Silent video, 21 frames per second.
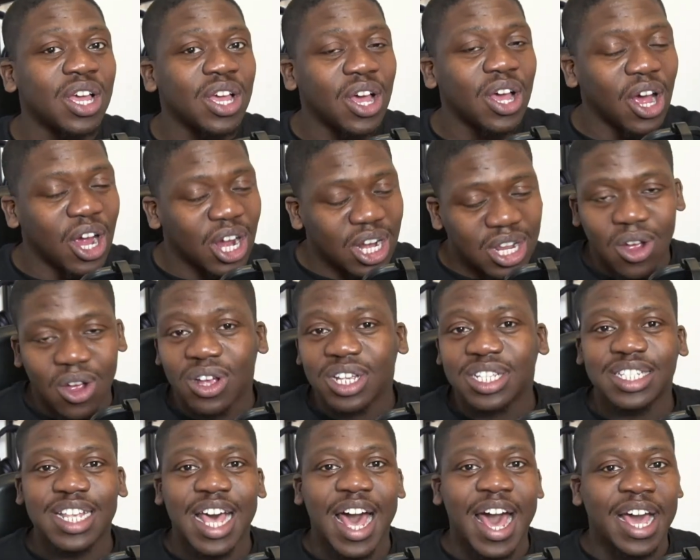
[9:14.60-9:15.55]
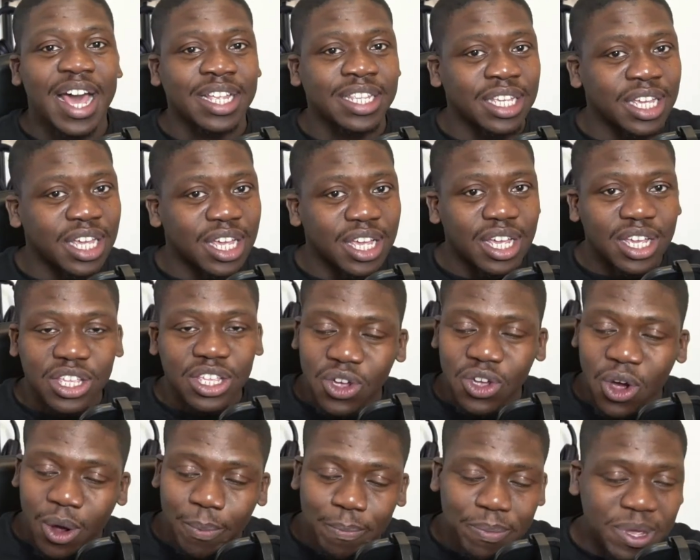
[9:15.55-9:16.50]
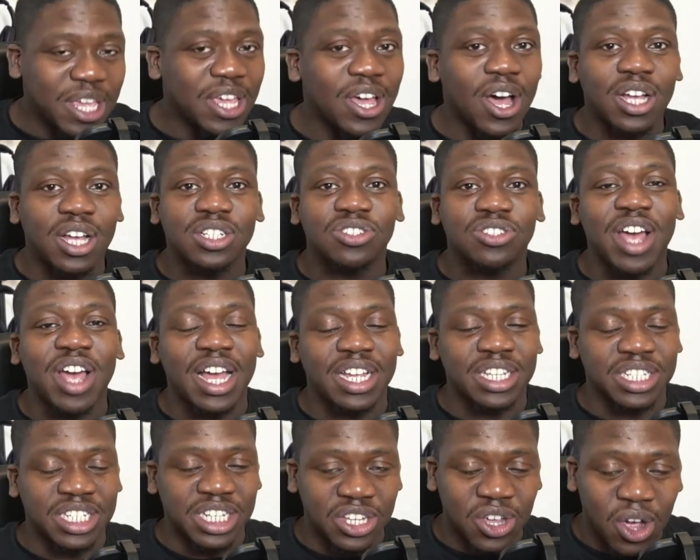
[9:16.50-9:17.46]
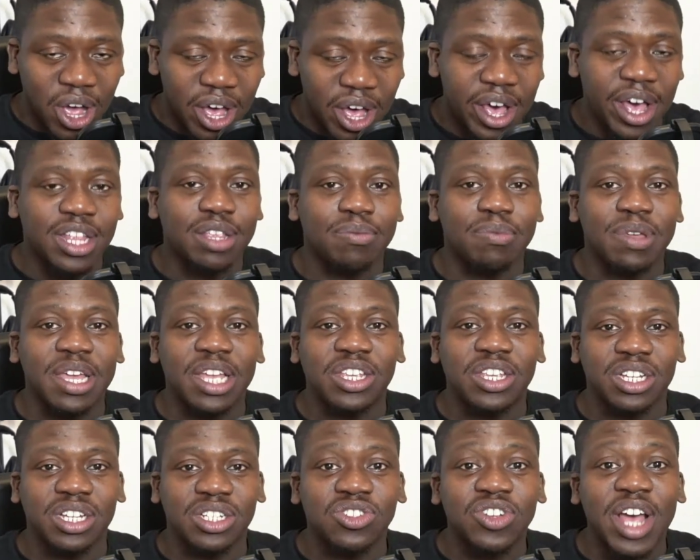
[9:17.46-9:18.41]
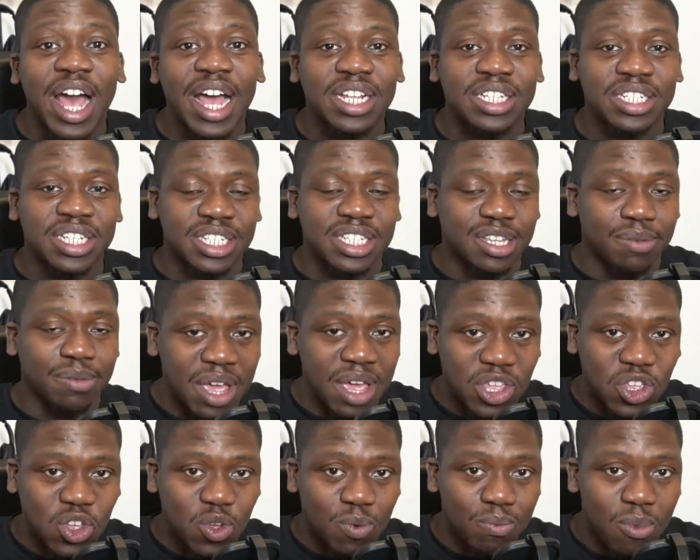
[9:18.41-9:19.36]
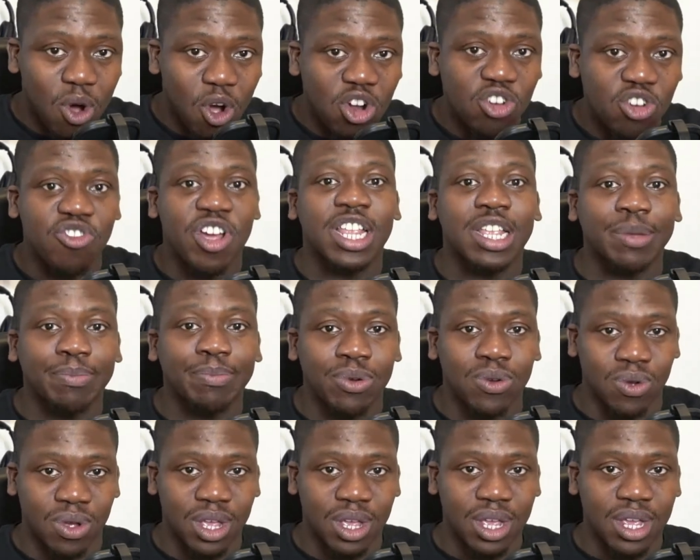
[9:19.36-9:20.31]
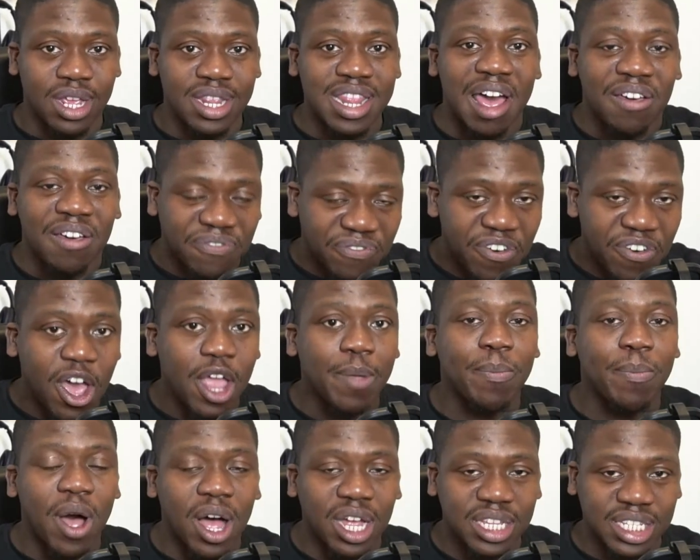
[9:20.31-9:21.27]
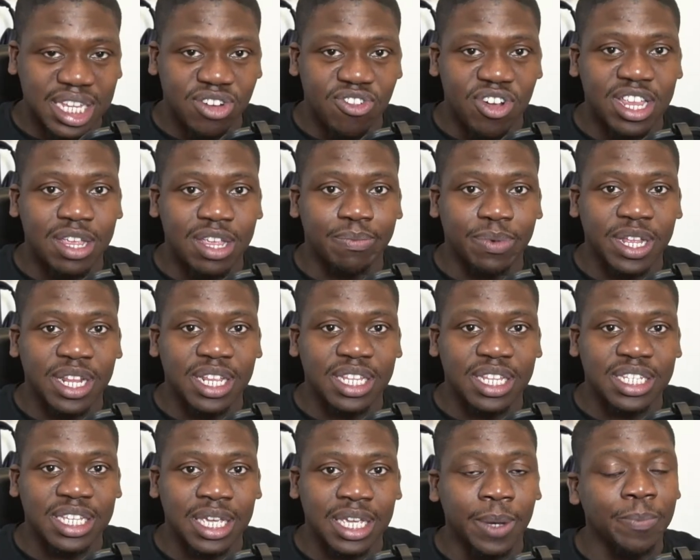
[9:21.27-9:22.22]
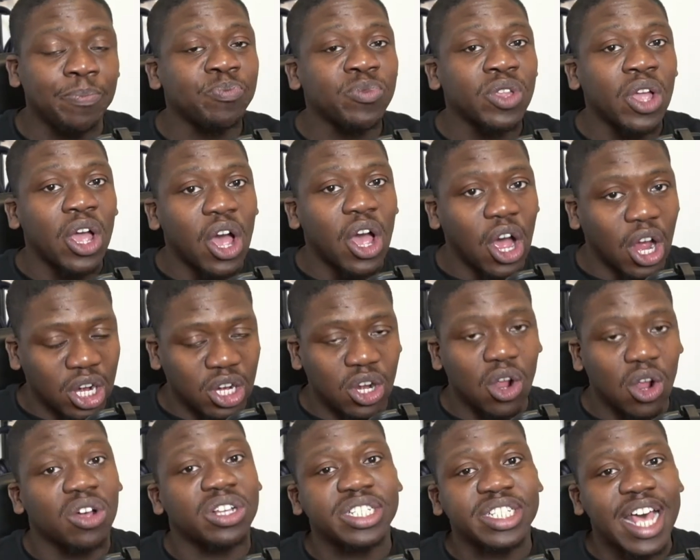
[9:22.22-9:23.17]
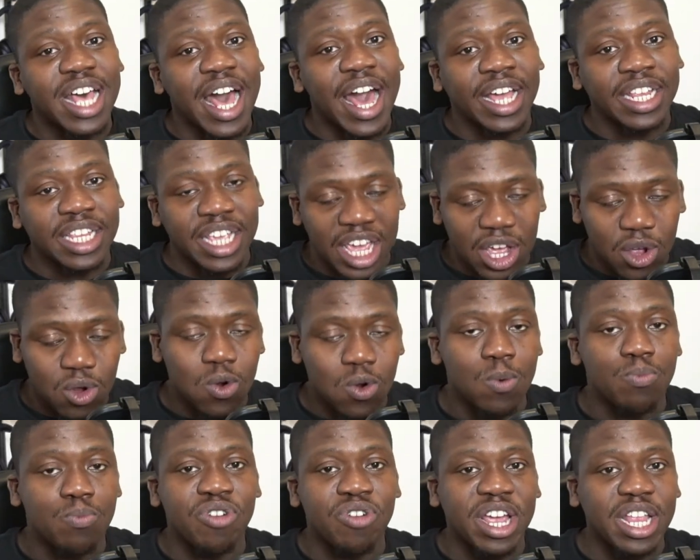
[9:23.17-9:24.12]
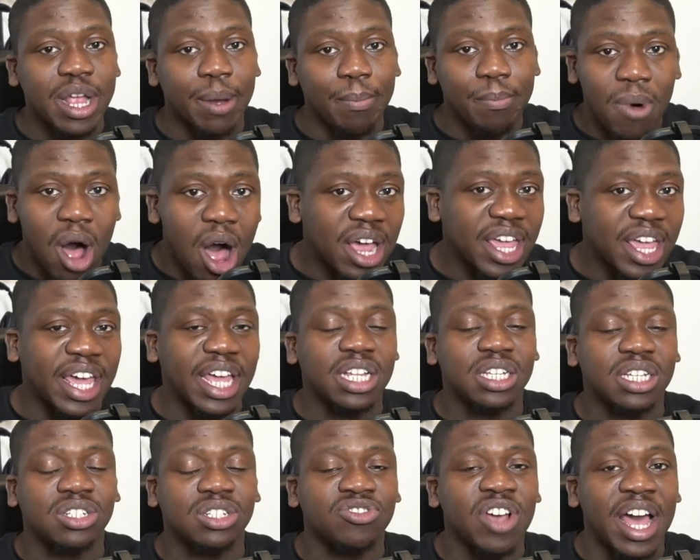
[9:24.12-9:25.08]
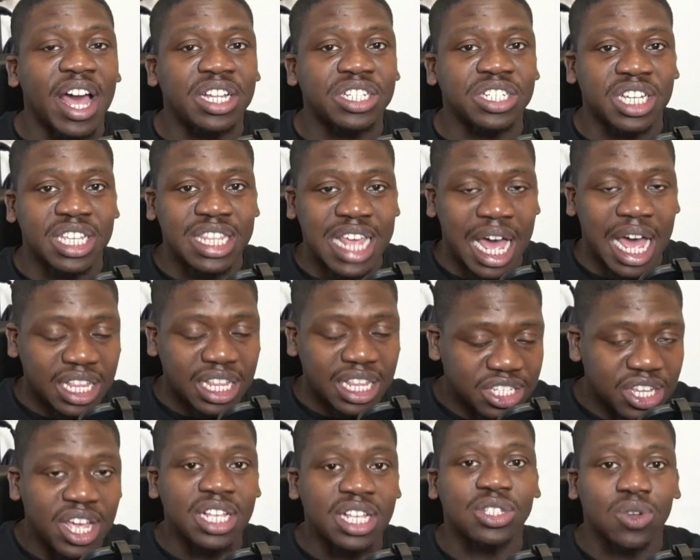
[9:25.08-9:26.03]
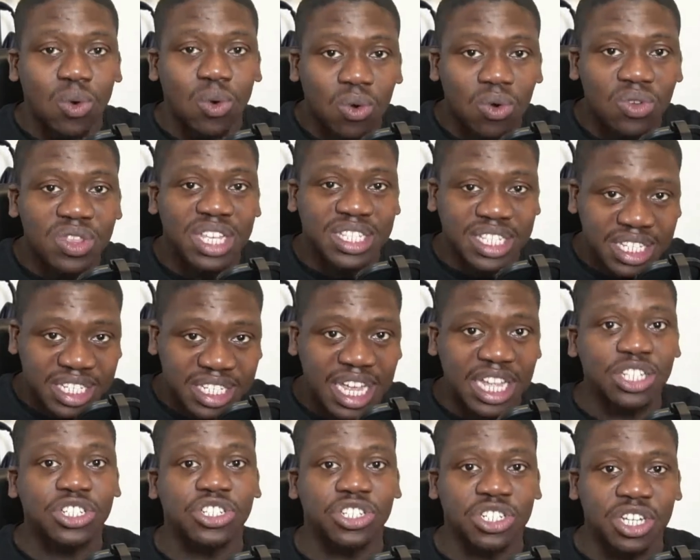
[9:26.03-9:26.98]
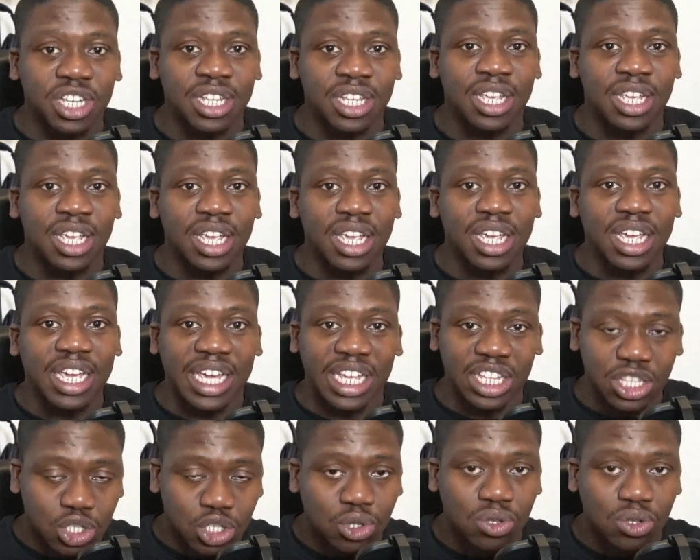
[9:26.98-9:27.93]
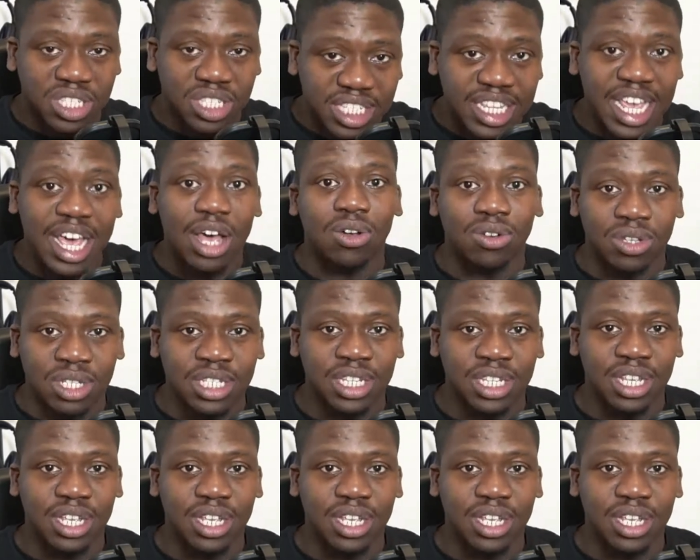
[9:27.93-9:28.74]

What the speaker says: alongside your PR strategy, your earned media strategy to make you more credible, that third party credibility, alongside incorporating a marketing strategy that turns all this attention into sales